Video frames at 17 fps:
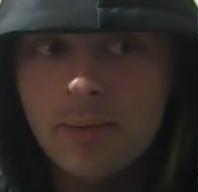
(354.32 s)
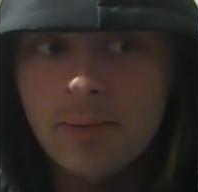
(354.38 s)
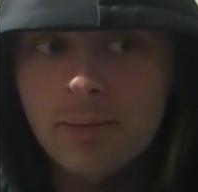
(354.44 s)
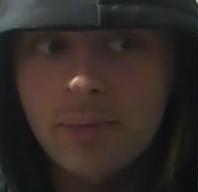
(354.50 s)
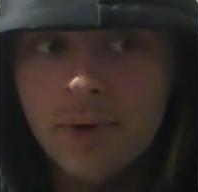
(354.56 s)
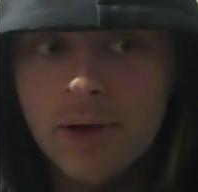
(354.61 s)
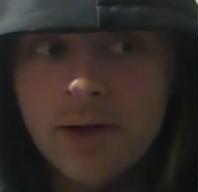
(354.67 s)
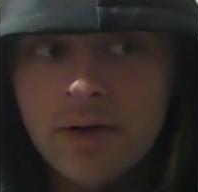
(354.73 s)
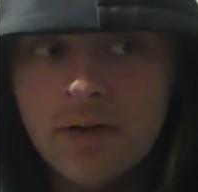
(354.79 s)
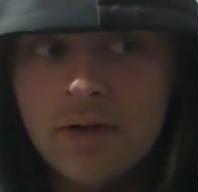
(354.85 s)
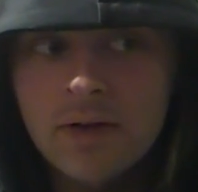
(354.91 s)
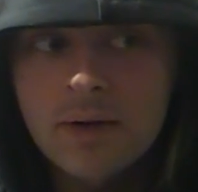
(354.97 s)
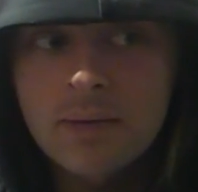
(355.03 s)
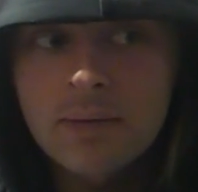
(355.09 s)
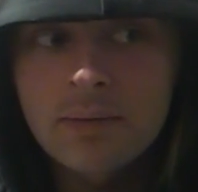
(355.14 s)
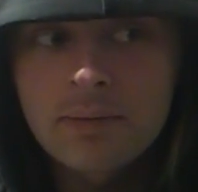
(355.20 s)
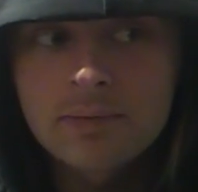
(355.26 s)
But
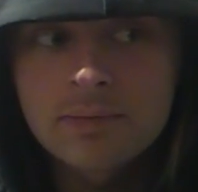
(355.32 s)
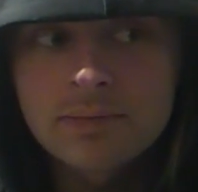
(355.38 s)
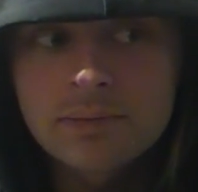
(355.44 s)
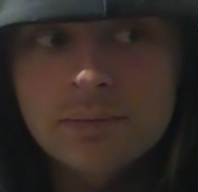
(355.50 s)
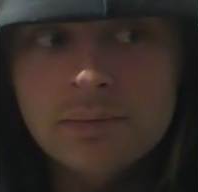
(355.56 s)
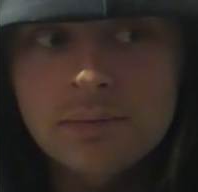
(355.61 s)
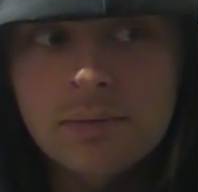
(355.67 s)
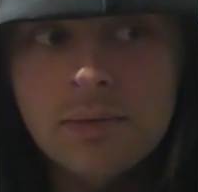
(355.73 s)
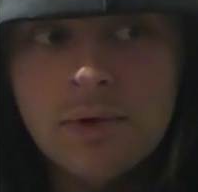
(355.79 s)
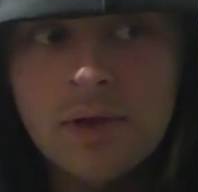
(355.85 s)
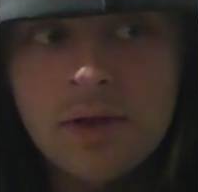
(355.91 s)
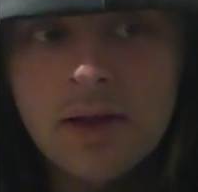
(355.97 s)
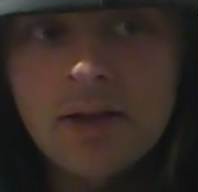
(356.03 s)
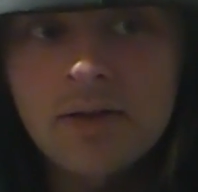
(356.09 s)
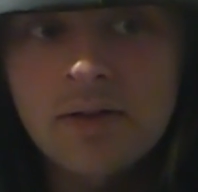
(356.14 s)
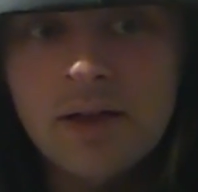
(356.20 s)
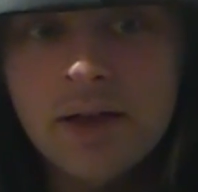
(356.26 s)

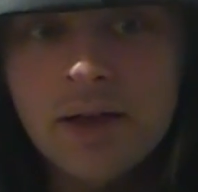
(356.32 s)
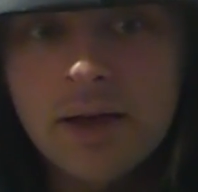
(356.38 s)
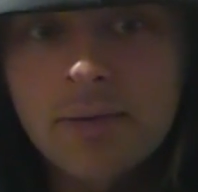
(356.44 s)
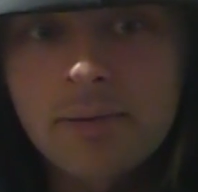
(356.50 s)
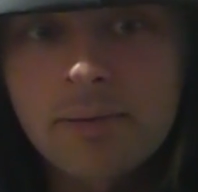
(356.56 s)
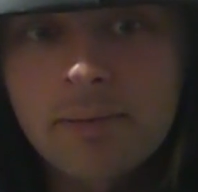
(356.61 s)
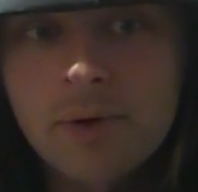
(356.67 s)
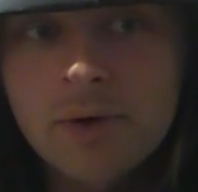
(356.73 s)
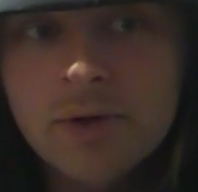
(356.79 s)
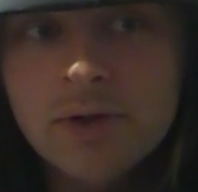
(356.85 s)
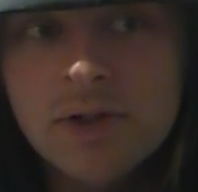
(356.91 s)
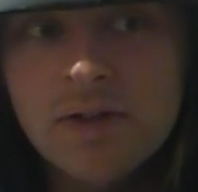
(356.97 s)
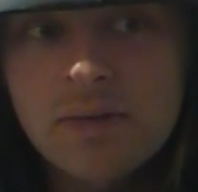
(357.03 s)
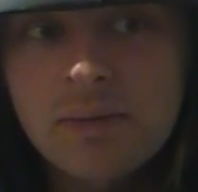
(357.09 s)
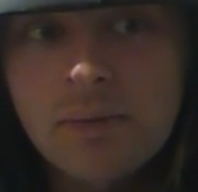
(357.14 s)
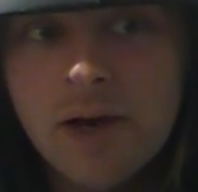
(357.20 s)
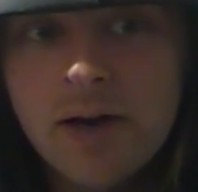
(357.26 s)
things like
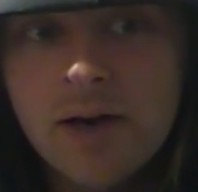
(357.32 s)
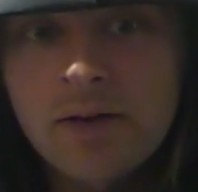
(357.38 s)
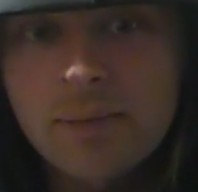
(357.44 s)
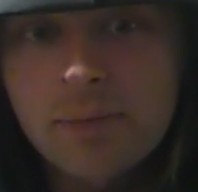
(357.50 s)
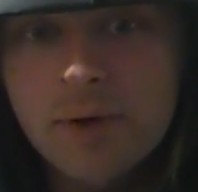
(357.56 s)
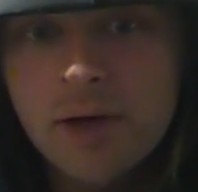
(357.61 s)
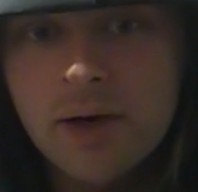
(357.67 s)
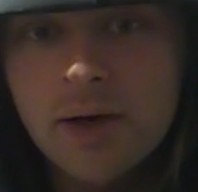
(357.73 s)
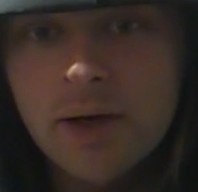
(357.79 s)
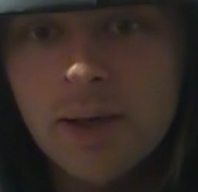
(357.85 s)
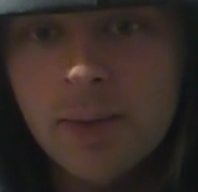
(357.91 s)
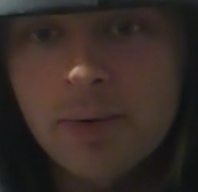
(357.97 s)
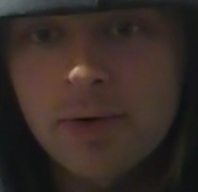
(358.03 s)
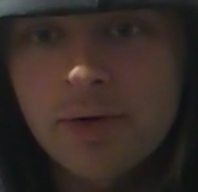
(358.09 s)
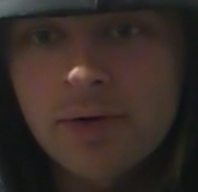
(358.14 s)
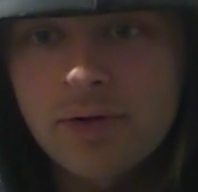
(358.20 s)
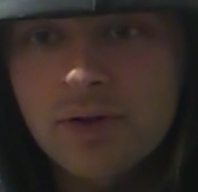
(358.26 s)
Motionless in White has put out a
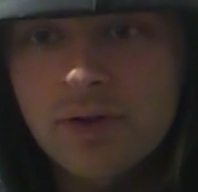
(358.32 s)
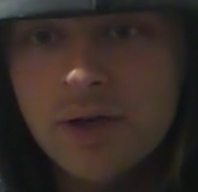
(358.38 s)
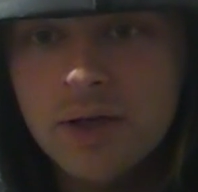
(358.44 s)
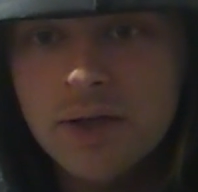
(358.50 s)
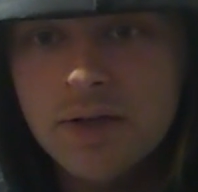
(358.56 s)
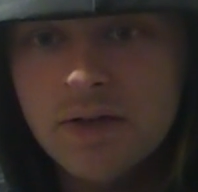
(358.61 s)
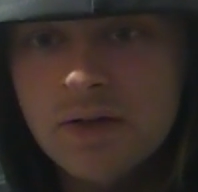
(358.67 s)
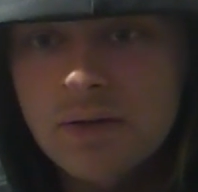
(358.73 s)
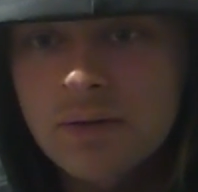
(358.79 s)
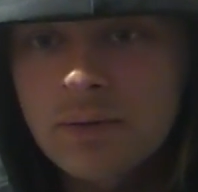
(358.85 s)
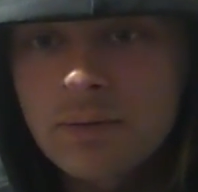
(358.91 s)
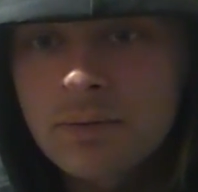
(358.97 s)
couple new songs.